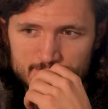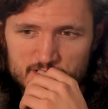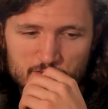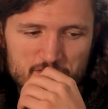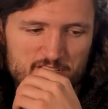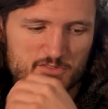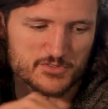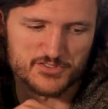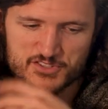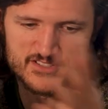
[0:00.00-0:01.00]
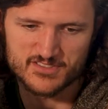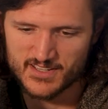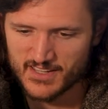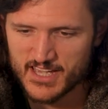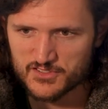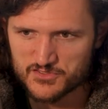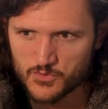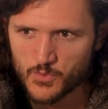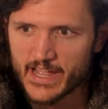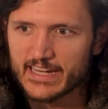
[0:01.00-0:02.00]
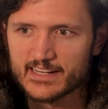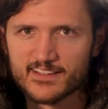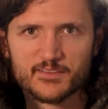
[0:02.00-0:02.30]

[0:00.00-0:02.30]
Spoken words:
so this was just like extra weight.